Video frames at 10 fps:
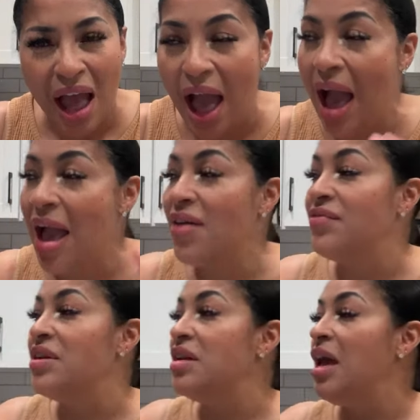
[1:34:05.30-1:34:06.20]
I
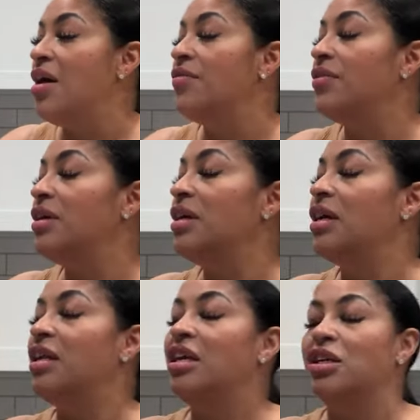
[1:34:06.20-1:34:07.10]
have never
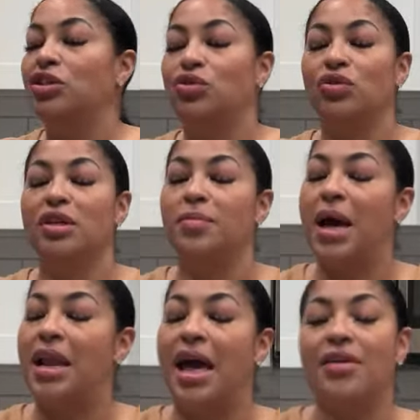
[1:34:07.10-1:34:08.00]
in history of my
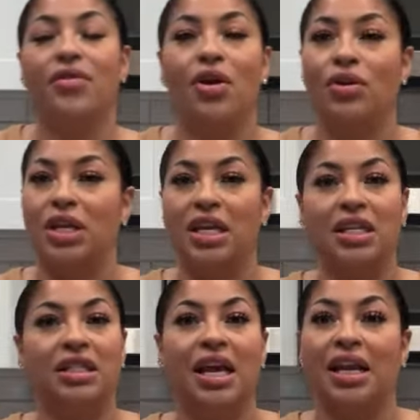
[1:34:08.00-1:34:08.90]
life heard of
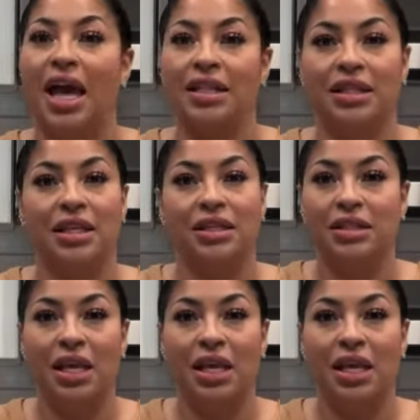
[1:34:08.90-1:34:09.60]
anything like this.